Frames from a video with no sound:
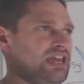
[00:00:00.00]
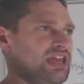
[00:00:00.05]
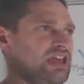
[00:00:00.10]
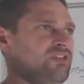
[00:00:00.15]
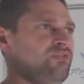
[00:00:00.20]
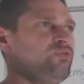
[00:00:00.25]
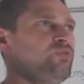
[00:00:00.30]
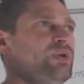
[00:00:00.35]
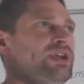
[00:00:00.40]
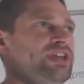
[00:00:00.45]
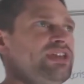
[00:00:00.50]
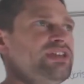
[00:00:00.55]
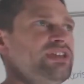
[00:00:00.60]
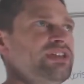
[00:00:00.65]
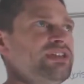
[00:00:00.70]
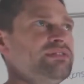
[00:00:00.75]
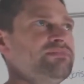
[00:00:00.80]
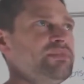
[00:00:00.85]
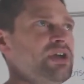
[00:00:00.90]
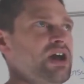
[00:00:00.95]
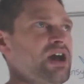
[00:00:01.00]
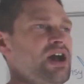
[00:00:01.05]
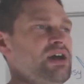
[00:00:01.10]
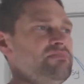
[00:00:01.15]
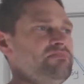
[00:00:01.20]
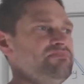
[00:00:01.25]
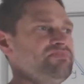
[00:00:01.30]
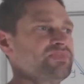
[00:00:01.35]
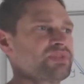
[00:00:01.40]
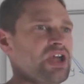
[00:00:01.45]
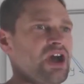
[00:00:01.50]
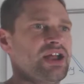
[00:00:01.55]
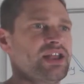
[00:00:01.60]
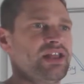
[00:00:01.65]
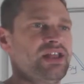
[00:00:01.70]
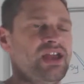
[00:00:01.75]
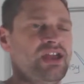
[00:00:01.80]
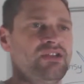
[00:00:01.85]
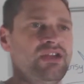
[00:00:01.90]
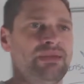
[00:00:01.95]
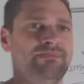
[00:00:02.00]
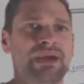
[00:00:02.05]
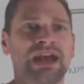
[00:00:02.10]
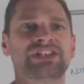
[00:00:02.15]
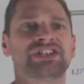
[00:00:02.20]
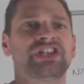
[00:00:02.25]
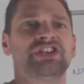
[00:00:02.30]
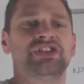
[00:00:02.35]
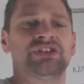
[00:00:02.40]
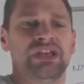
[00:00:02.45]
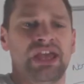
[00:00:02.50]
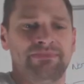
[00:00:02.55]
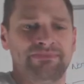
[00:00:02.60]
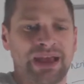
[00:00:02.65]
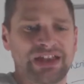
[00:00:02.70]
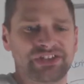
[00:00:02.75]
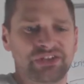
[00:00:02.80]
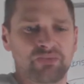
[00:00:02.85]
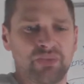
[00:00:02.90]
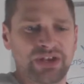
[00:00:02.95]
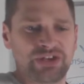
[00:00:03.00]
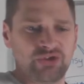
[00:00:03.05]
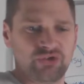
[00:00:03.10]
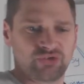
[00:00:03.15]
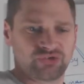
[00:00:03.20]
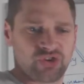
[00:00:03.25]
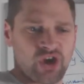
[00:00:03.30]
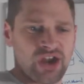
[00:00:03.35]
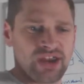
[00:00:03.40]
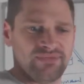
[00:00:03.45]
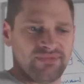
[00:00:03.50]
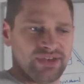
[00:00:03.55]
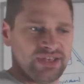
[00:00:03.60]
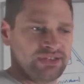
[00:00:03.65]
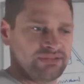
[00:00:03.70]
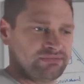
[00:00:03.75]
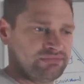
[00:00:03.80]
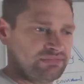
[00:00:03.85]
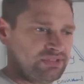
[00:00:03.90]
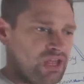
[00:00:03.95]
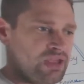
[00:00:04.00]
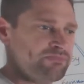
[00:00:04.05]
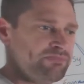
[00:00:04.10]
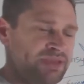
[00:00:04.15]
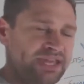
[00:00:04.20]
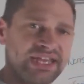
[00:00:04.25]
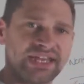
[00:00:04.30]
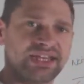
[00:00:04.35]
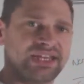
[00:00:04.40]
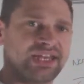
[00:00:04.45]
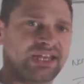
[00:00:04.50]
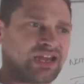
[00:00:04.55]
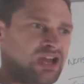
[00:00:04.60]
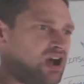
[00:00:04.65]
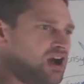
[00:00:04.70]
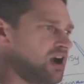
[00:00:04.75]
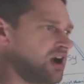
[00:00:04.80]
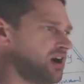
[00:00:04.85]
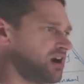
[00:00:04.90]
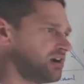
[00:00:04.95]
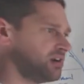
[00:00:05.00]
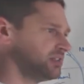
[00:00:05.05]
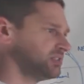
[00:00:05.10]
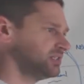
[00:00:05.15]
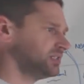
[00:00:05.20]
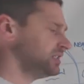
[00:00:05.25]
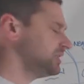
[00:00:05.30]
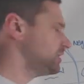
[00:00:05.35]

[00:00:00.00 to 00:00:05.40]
if we're, um, I don't know, imagine imagine when you're driving. Like being in the car